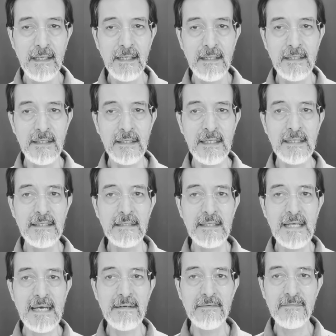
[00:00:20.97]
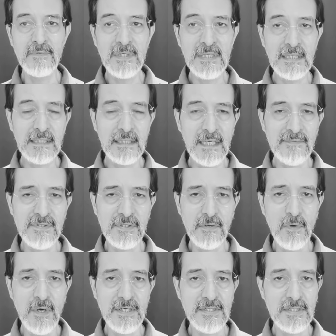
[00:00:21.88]
And then that really leaves the
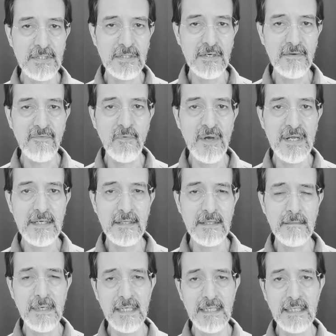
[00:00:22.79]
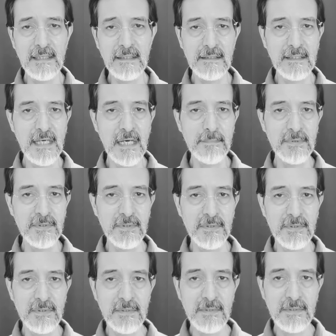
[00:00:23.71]
question of when do the money helicopters
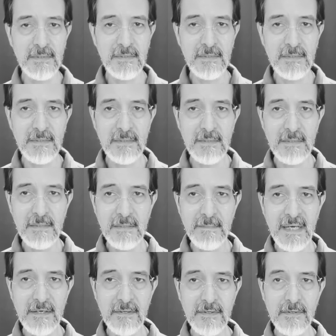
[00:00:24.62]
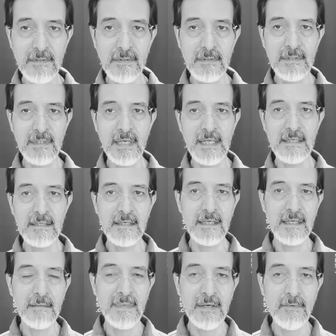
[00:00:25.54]
fly? You asked about gold, and
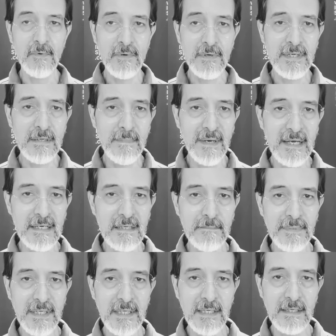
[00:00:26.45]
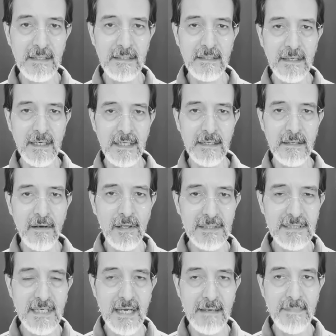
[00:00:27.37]
am I worried about it being at, at all
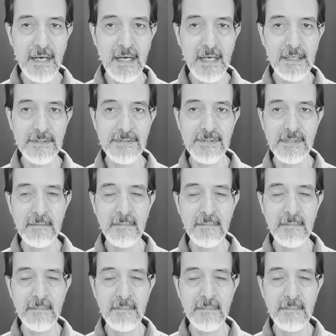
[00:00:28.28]
time highs?